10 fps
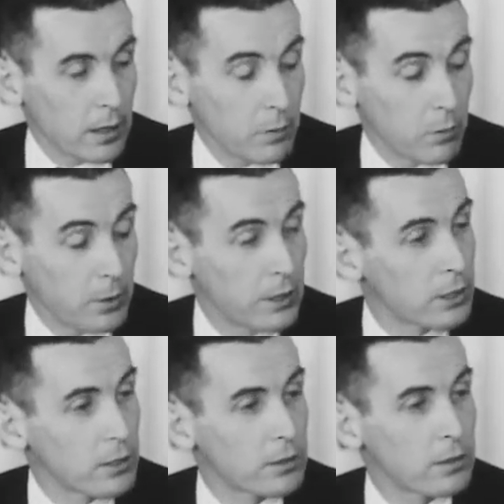It will be
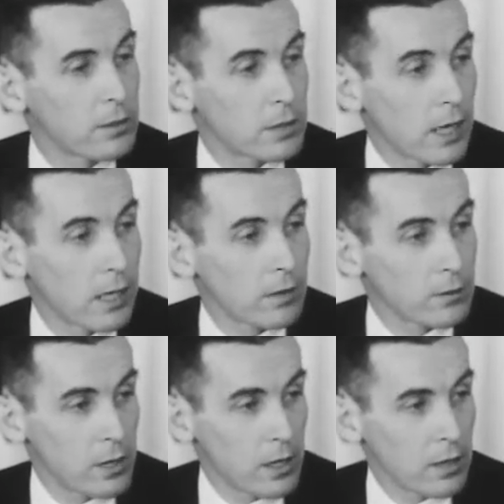just as the title
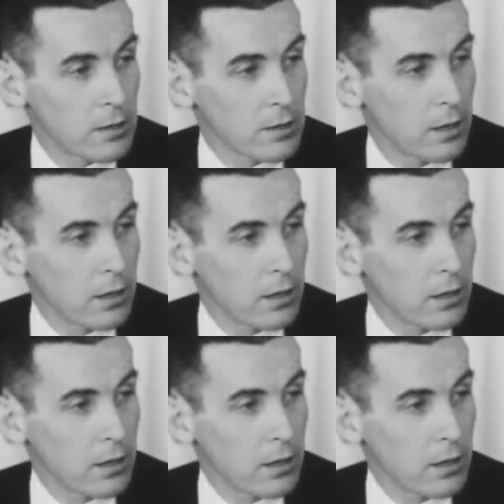says.